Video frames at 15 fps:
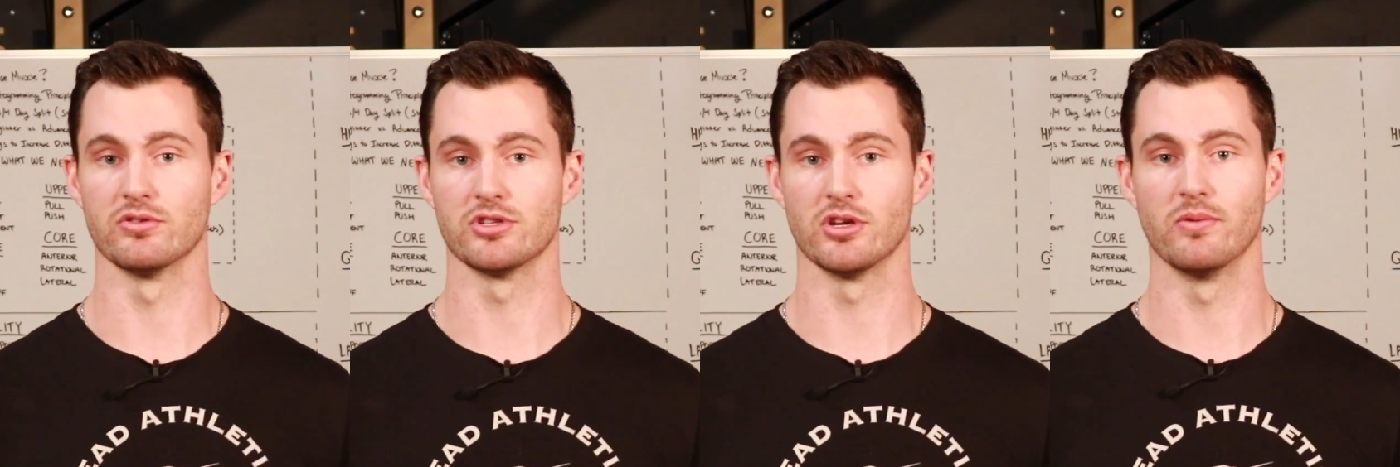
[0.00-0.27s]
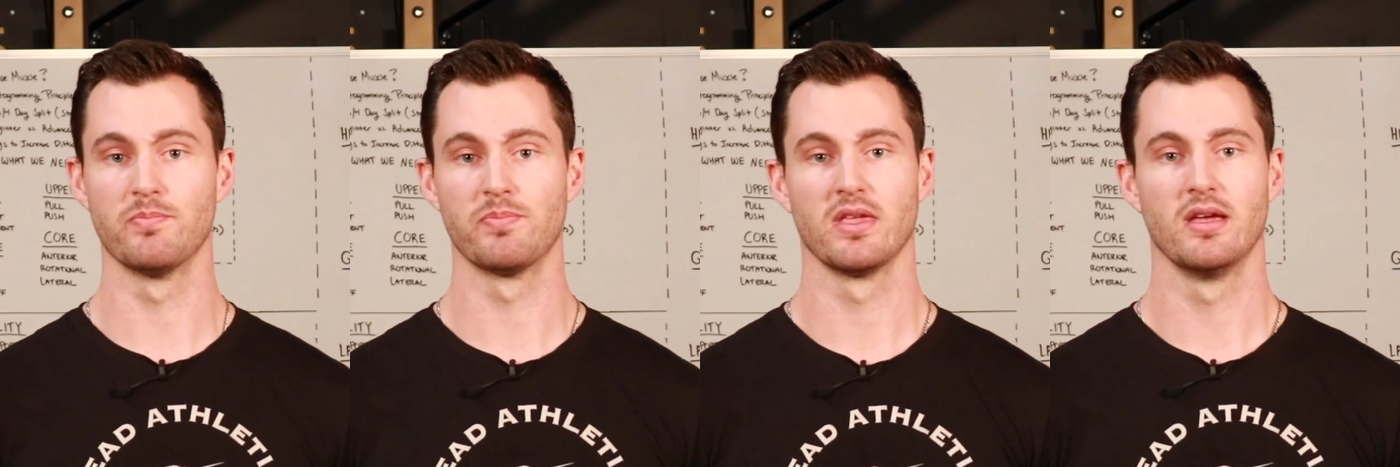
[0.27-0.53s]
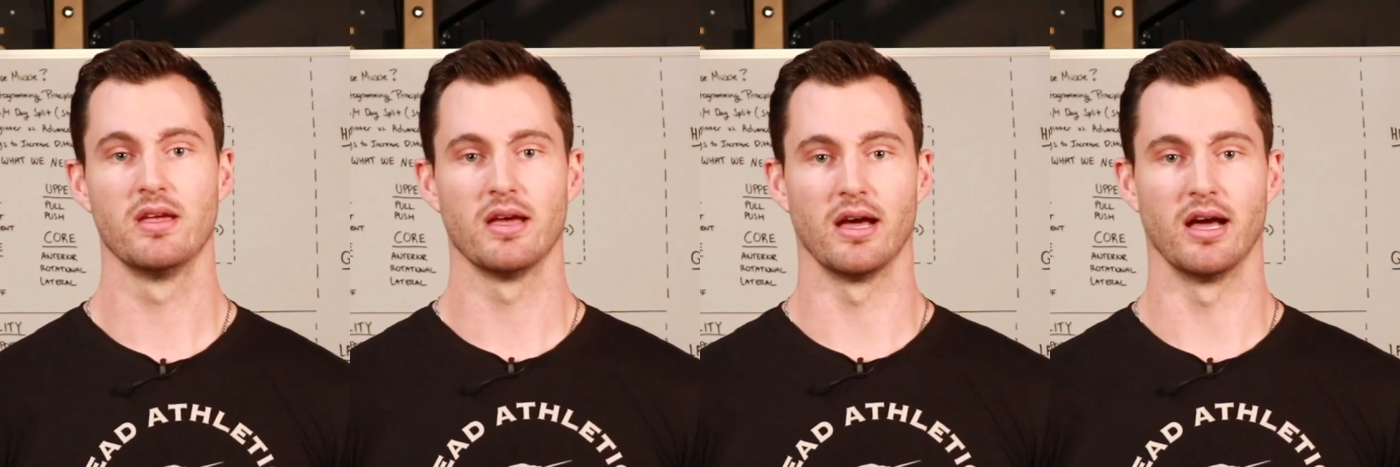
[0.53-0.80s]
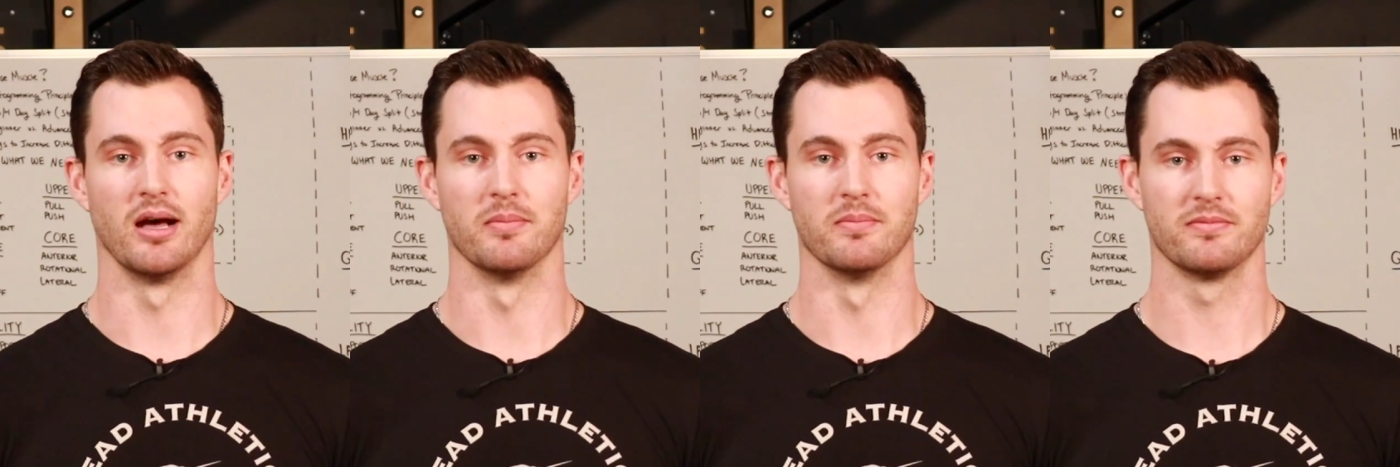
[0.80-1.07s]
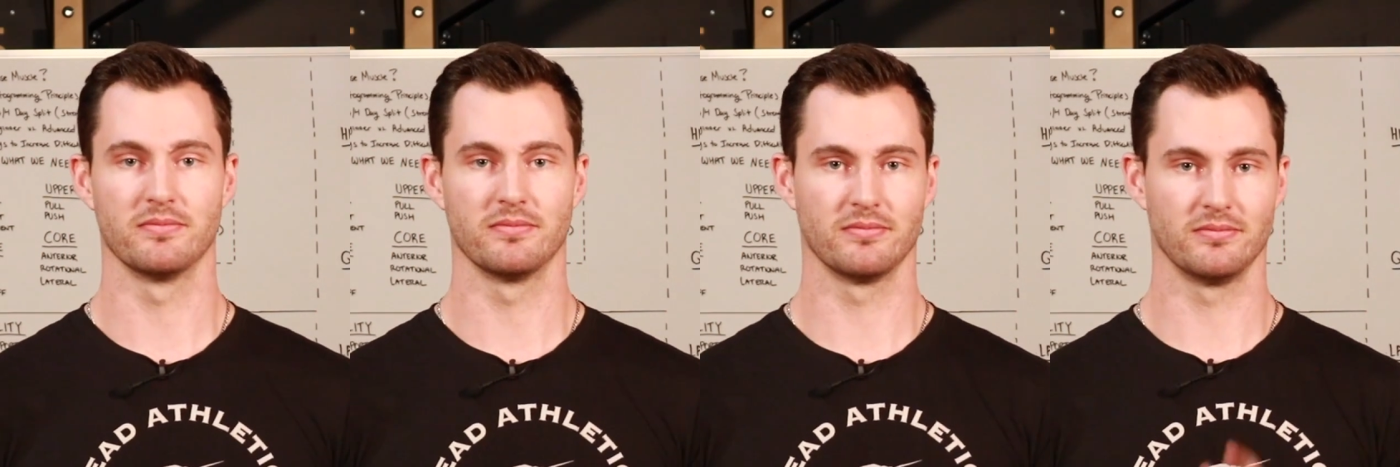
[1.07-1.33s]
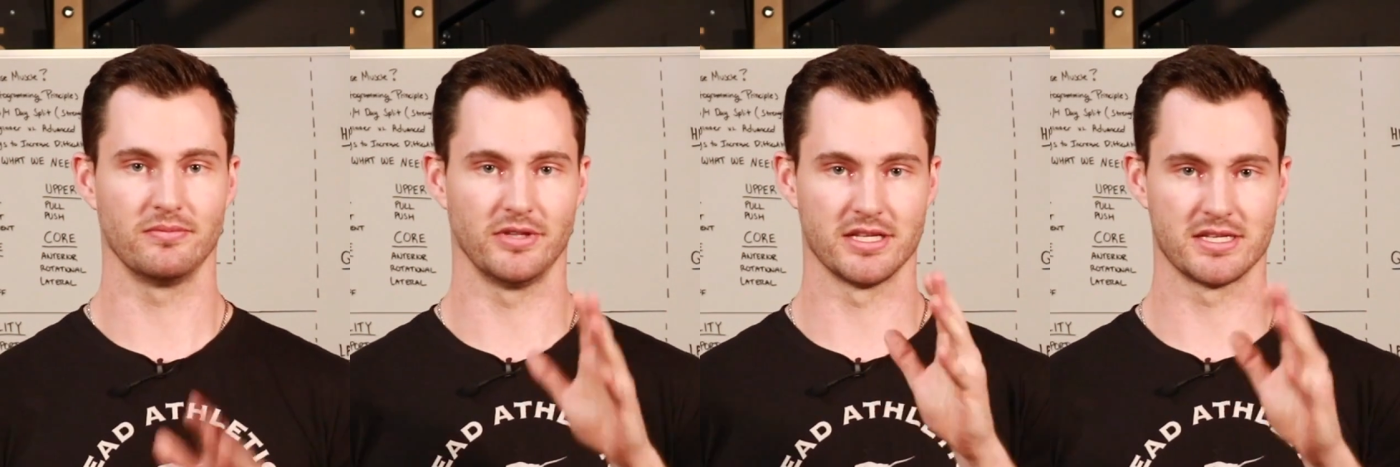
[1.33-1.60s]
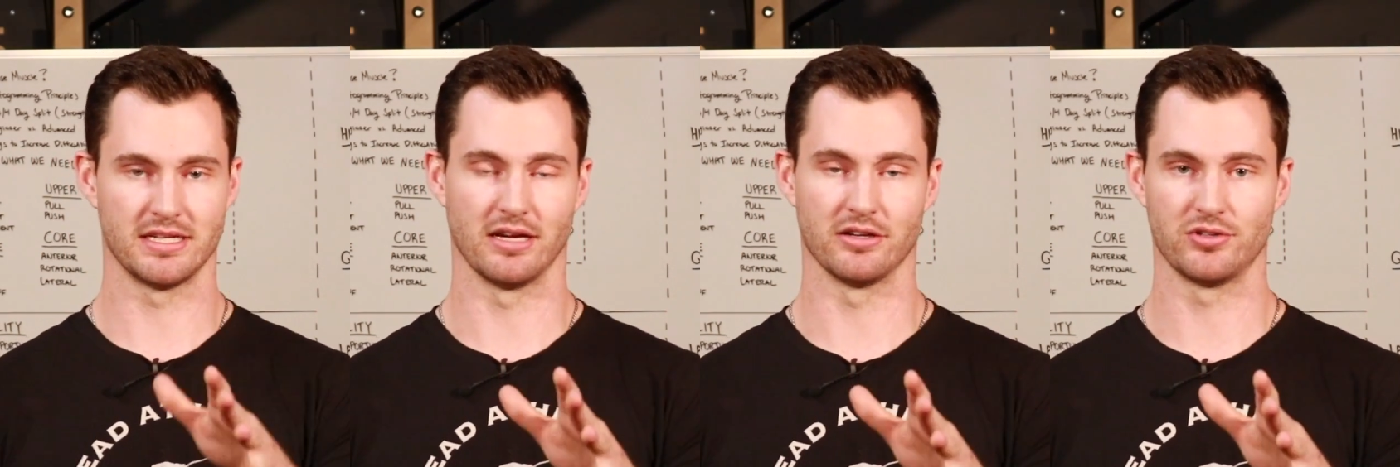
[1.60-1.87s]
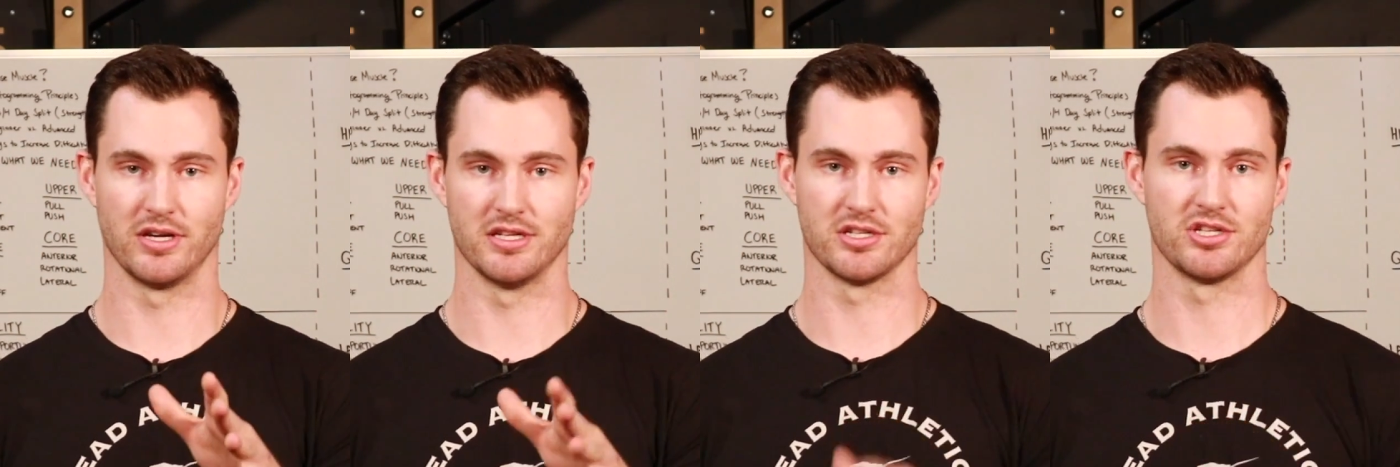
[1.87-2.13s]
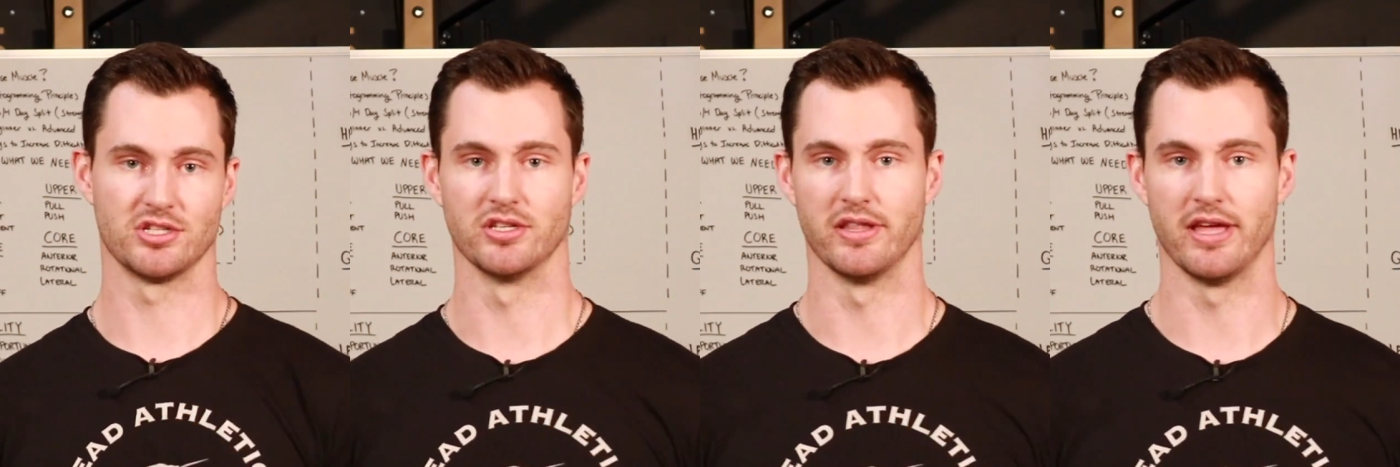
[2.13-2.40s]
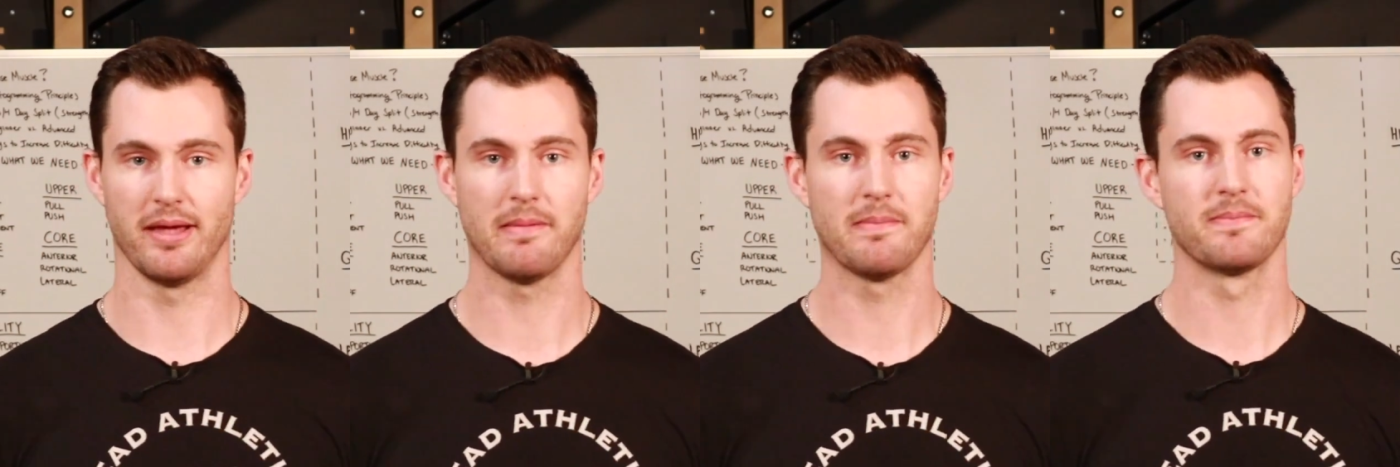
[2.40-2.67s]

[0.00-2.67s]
So um, let's now transition to that.